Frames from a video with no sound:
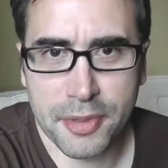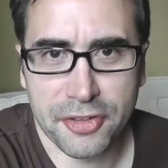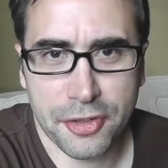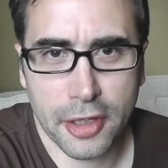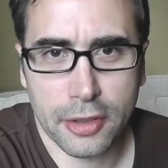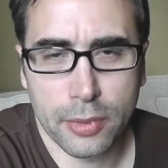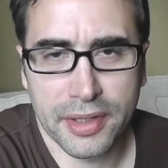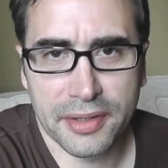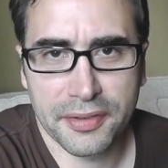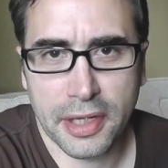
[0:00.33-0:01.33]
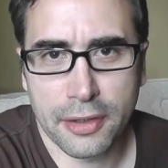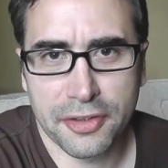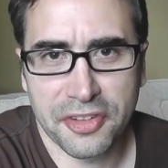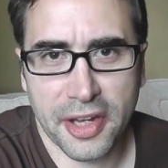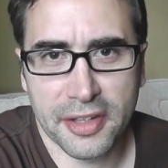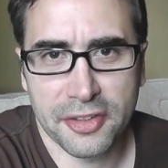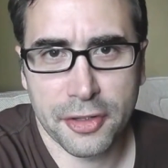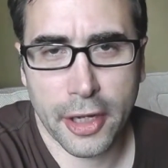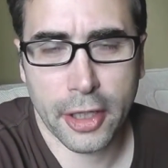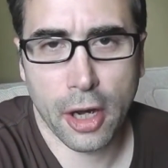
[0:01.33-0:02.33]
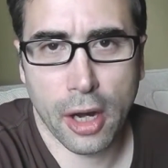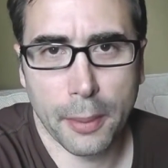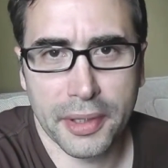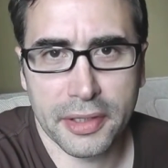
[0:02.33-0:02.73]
Mishchuk with killersites.com